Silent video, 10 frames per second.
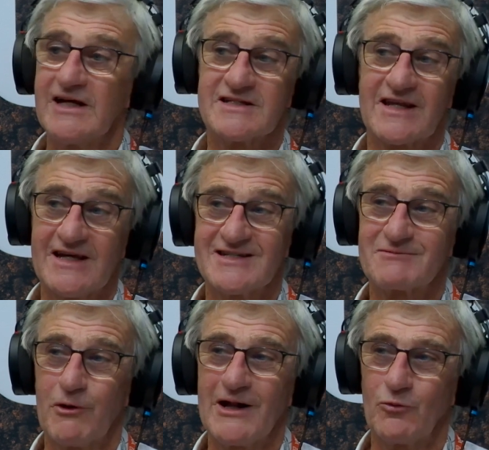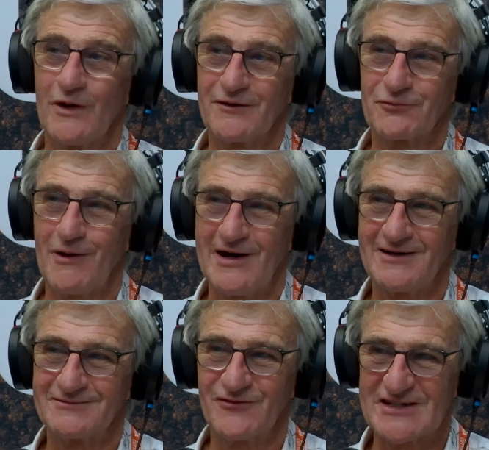is well
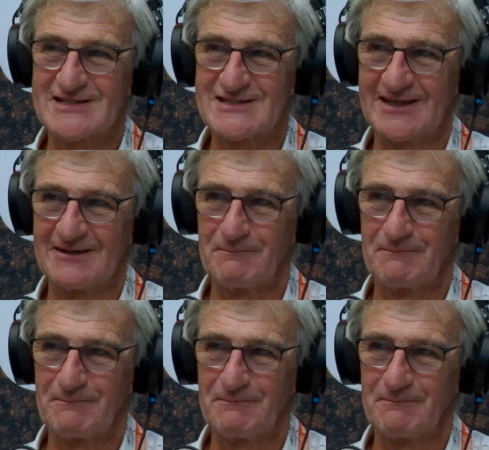worthwhile visiting.